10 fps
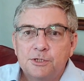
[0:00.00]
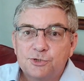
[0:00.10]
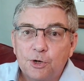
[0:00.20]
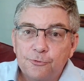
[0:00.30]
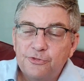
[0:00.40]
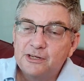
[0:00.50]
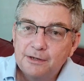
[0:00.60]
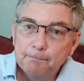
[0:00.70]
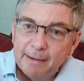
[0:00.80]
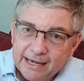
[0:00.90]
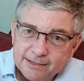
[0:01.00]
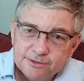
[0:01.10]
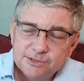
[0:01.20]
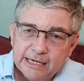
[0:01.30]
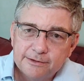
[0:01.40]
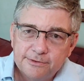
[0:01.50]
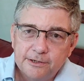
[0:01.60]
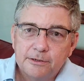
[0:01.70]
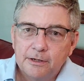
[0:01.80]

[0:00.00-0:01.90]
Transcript: So the demand is out there.